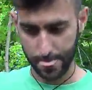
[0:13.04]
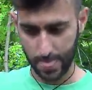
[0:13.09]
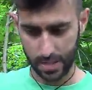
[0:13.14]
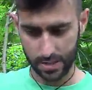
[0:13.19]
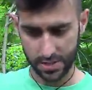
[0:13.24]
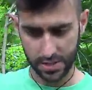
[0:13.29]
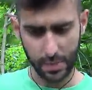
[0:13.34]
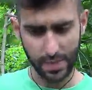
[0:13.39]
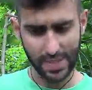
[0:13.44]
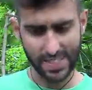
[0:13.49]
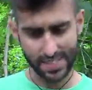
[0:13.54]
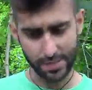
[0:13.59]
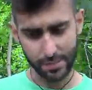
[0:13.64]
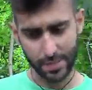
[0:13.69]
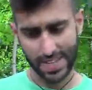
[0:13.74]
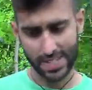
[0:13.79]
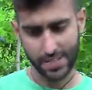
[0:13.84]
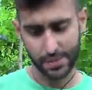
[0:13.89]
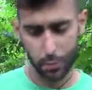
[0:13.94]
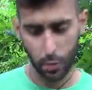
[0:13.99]
She made some
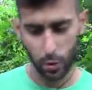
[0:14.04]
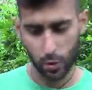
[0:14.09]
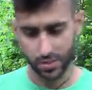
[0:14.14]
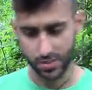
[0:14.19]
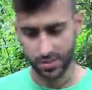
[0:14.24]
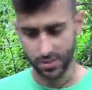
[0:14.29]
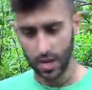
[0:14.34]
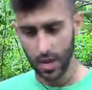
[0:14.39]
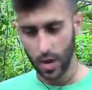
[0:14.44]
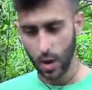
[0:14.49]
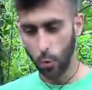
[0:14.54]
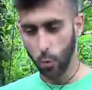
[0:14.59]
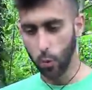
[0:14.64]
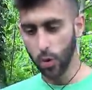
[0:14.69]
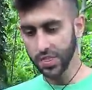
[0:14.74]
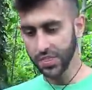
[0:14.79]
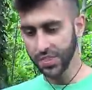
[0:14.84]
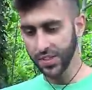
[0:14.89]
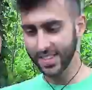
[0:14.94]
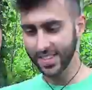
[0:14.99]
nice points.
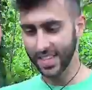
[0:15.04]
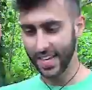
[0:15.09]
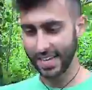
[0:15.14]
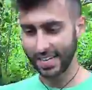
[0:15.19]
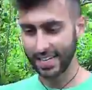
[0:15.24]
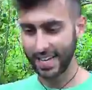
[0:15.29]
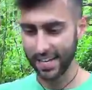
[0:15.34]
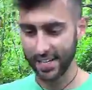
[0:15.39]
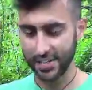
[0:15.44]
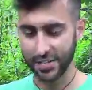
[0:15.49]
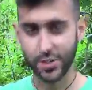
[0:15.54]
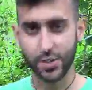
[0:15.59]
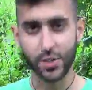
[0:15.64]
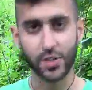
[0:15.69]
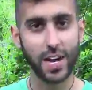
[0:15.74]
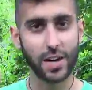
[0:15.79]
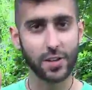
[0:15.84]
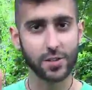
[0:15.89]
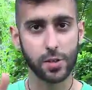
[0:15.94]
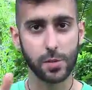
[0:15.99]
One thing that kind of stood
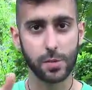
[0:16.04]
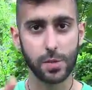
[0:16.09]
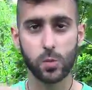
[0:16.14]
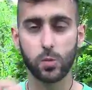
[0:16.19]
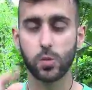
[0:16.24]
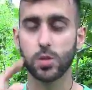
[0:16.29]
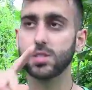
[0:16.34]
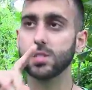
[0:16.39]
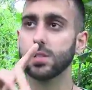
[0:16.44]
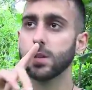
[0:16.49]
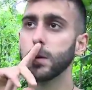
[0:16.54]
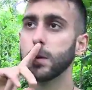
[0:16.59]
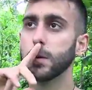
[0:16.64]
out to me was,